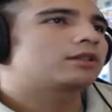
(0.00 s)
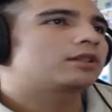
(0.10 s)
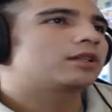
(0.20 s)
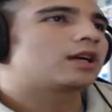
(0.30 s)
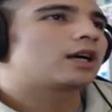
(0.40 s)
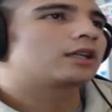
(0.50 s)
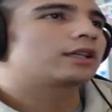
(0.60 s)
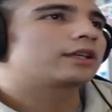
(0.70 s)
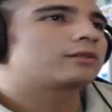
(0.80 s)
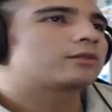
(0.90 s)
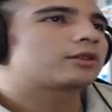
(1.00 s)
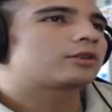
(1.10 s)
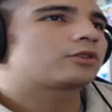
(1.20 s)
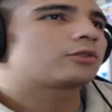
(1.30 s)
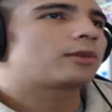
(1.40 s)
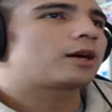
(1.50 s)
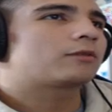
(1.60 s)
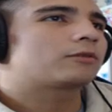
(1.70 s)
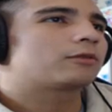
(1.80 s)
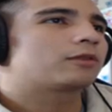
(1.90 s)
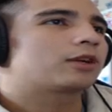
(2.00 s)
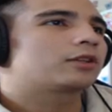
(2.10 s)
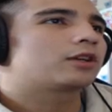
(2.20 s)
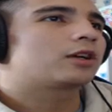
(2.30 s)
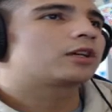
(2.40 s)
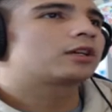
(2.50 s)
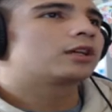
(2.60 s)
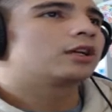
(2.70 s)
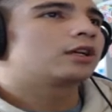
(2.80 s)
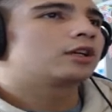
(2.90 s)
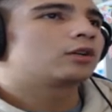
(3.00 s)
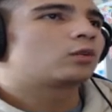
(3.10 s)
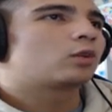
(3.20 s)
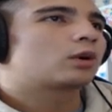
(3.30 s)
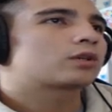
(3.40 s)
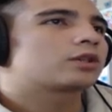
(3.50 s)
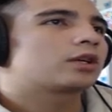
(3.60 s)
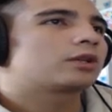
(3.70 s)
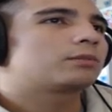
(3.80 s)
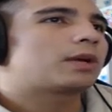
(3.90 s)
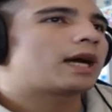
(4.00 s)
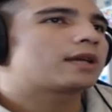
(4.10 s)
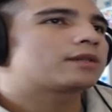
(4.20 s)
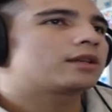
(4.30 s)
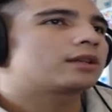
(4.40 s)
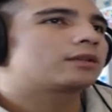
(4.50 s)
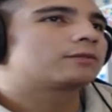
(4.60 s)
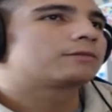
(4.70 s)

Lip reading: did not let him secure the mount for very long. Works on passing.